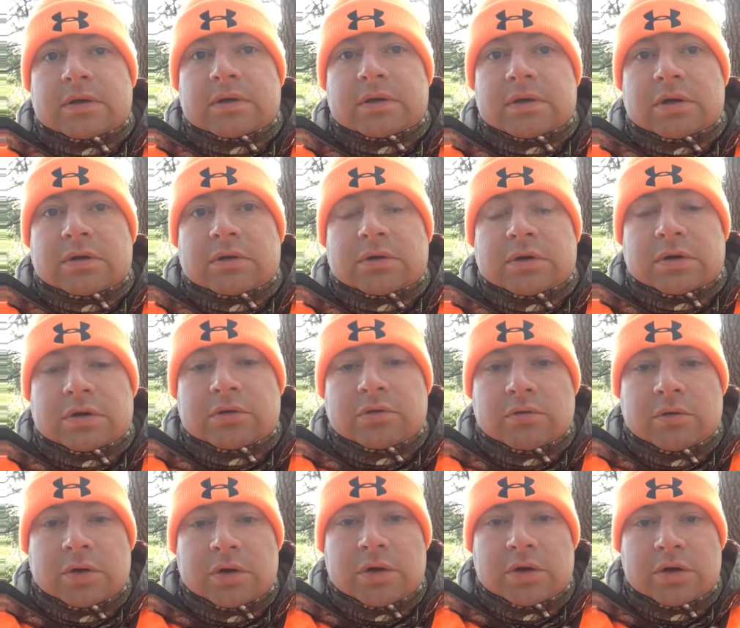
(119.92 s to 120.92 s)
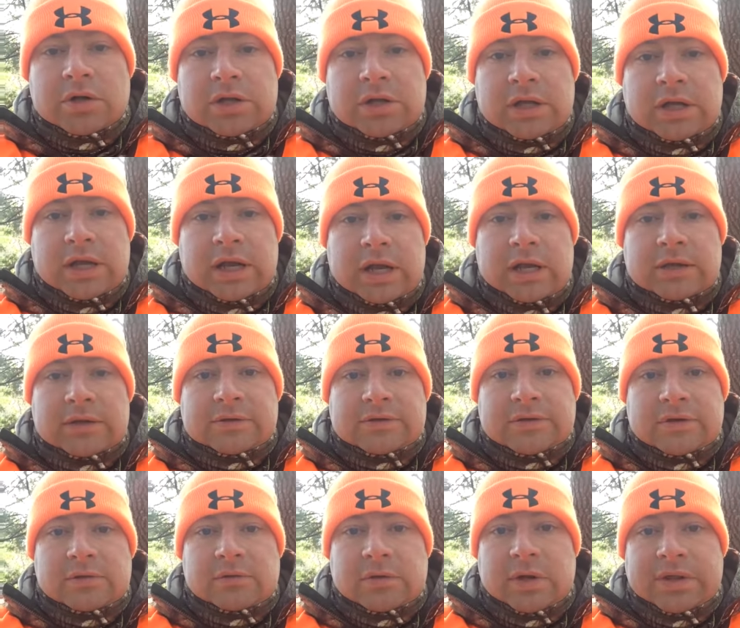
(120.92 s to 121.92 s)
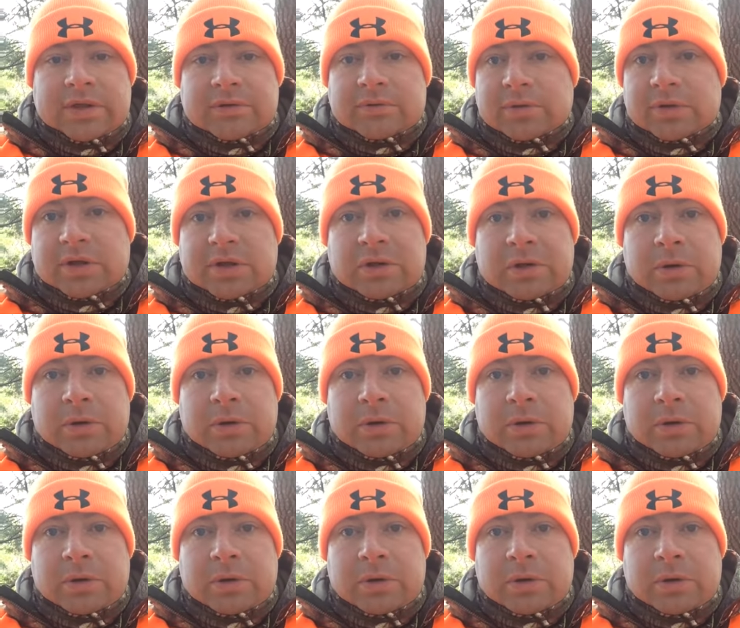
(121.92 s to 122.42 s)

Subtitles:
real good clean 8. So nothing really